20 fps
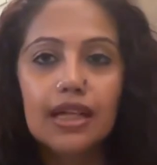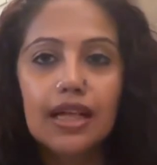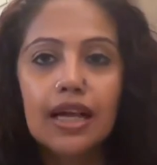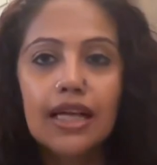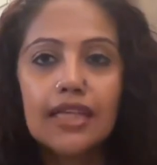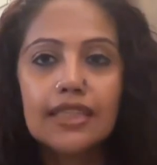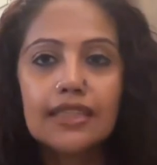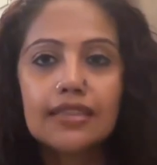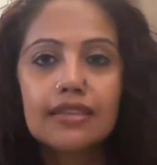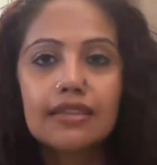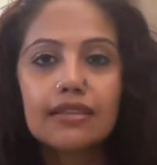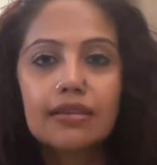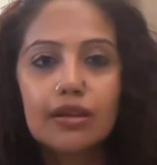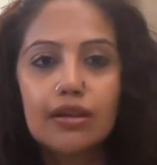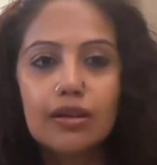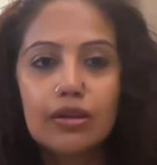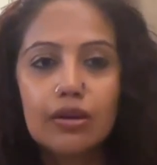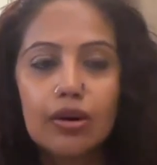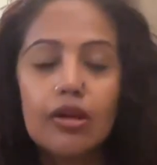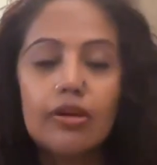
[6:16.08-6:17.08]
I said,
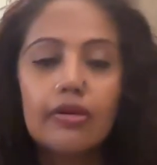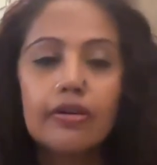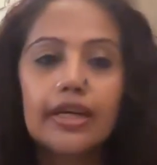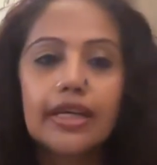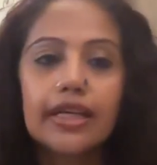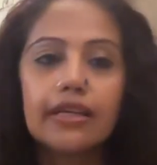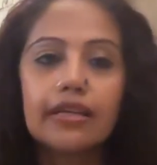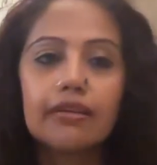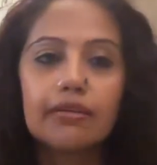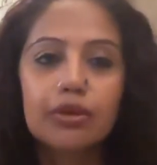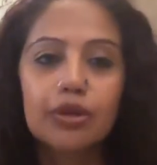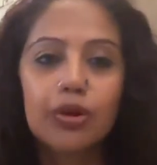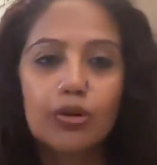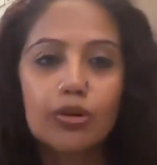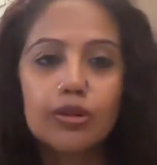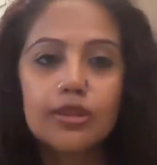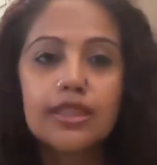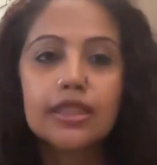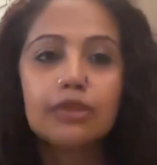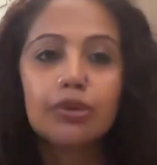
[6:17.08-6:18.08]
all right, I've got
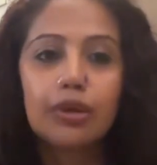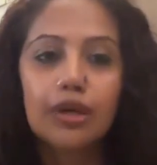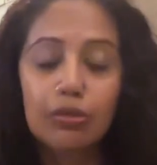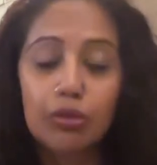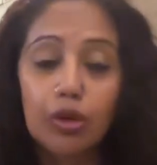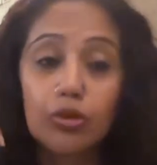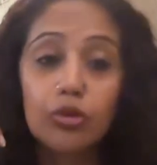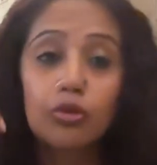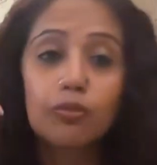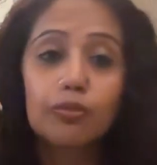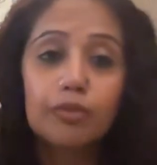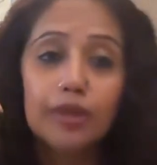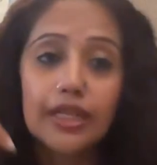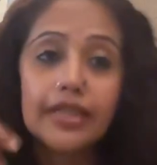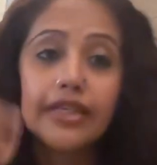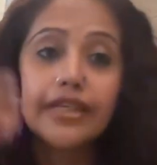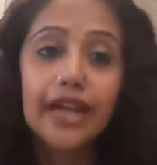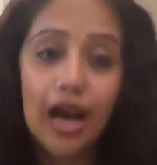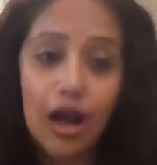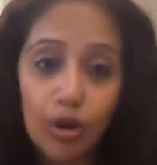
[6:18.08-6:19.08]
to see what I want to
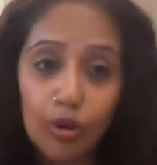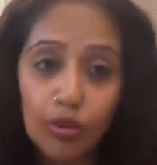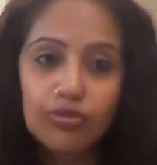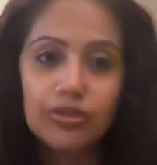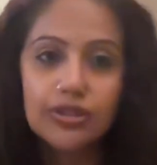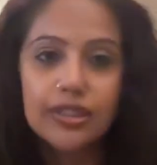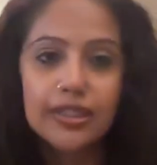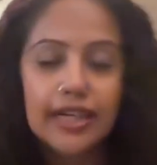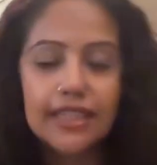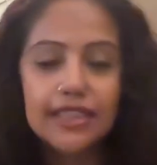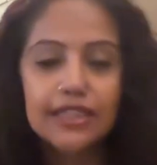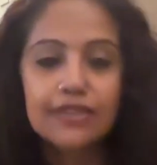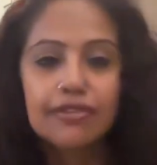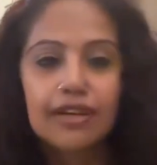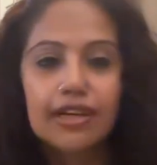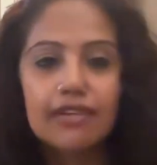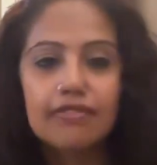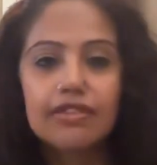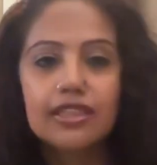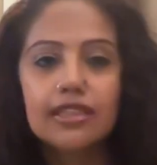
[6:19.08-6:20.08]
build now for the next
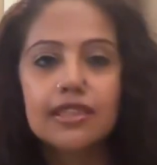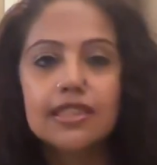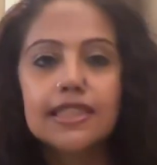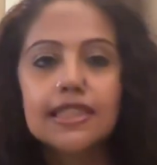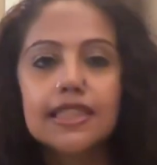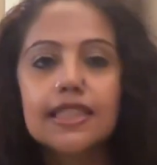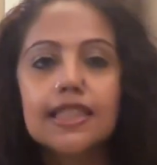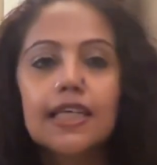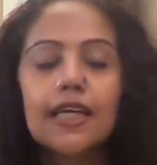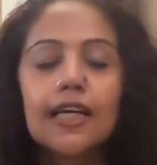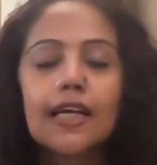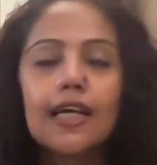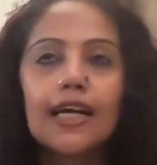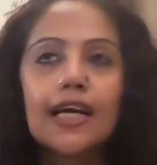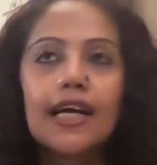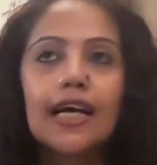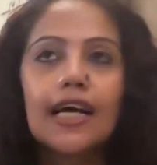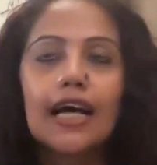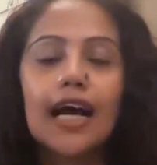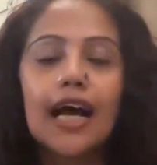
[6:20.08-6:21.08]
5 years.
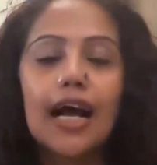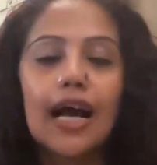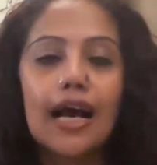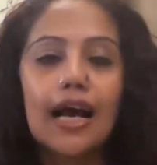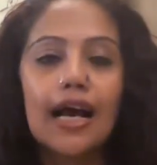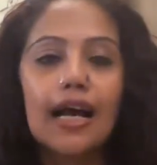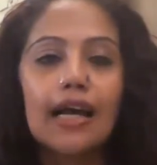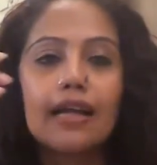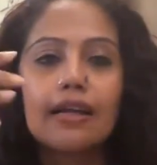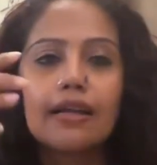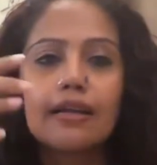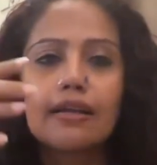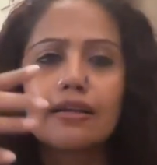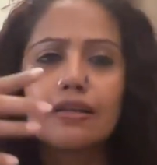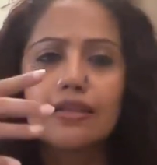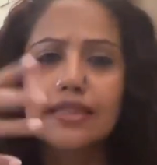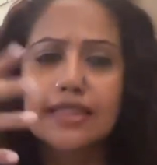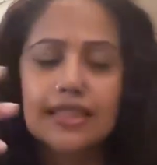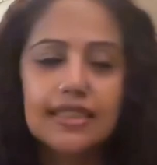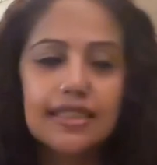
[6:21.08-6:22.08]
And
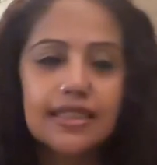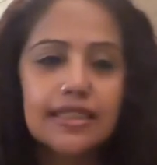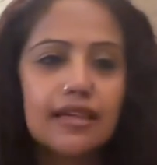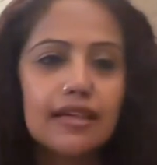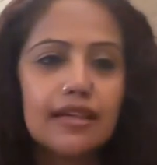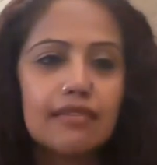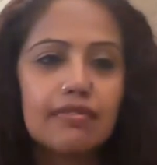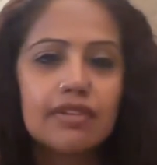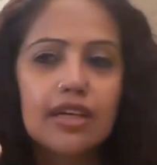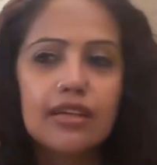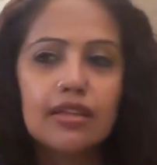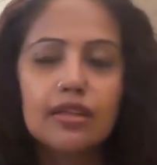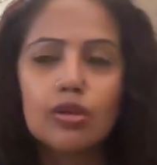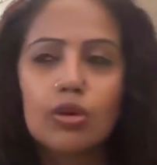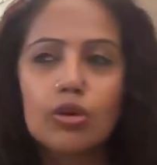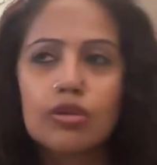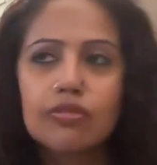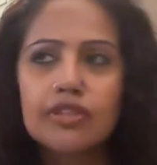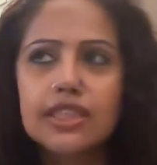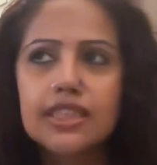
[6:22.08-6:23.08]
since then, I've done a
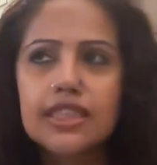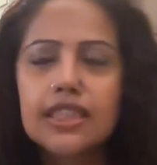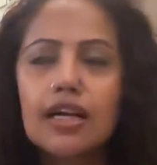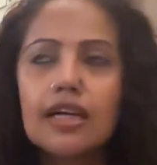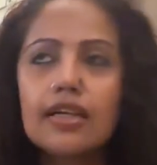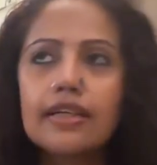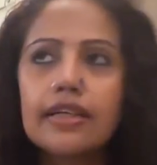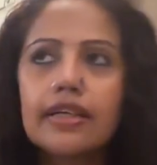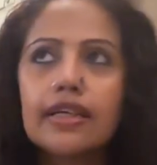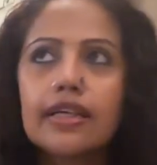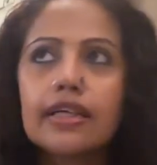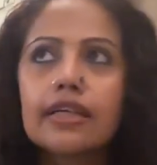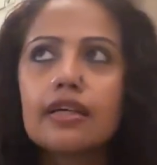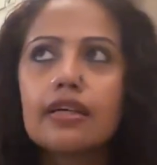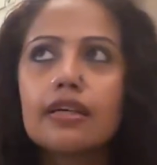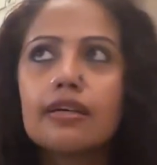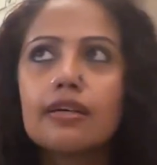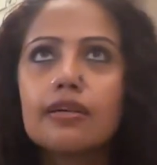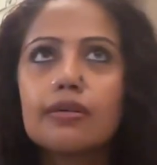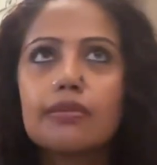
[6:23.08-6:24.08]
lot of consulting.
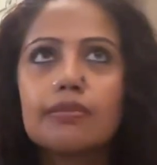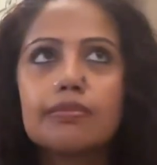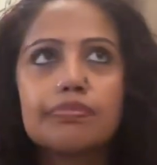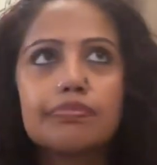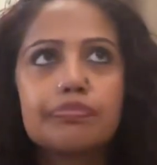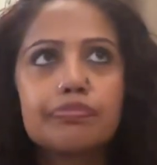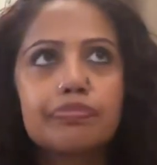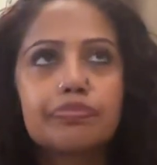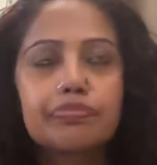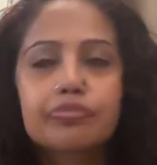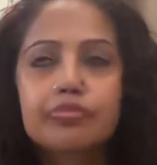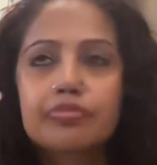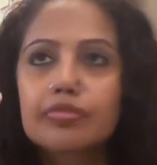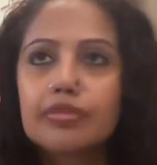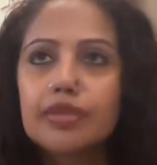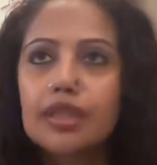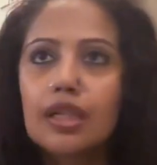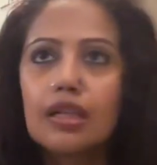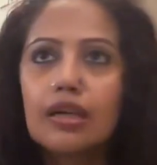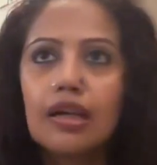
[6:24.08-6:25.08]

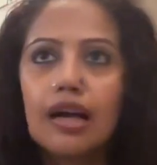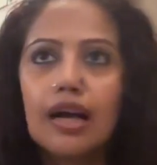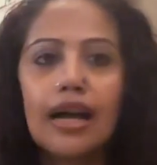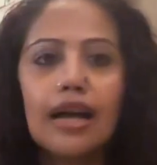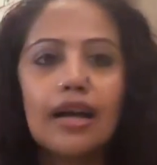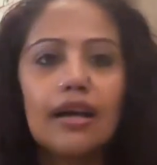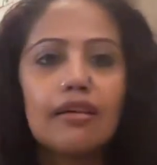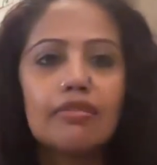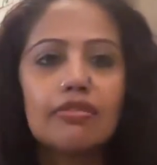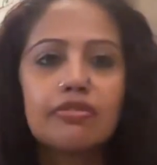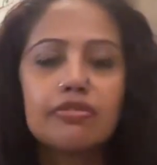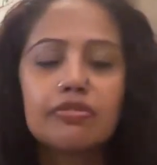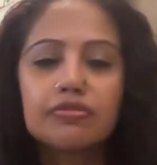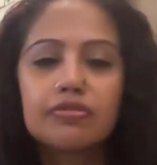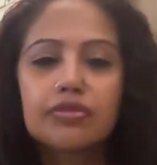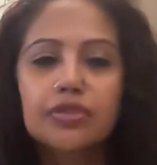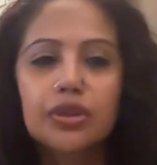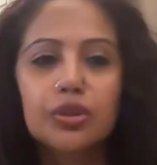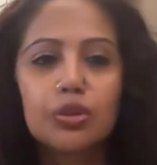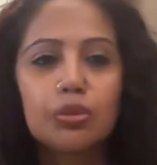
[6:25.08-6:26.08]
I have,
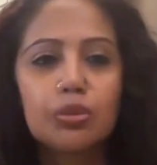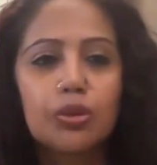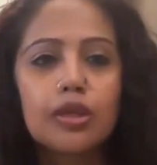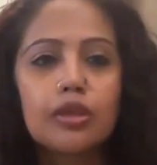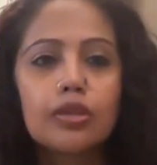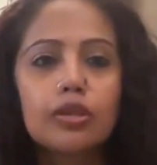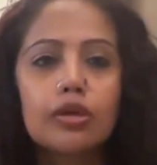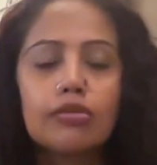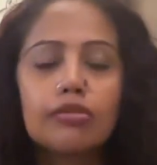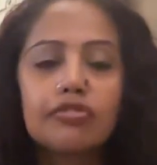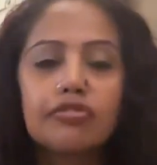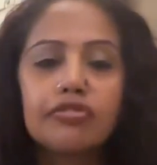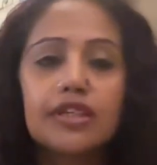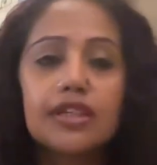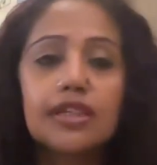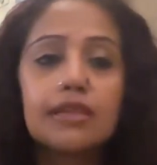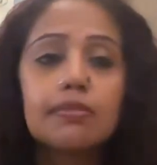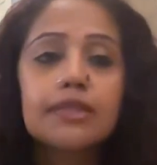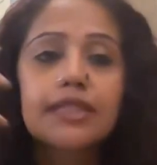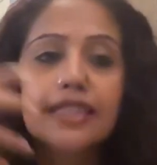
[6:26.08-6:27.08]
worked on
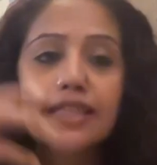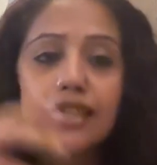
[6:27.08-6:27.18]
films.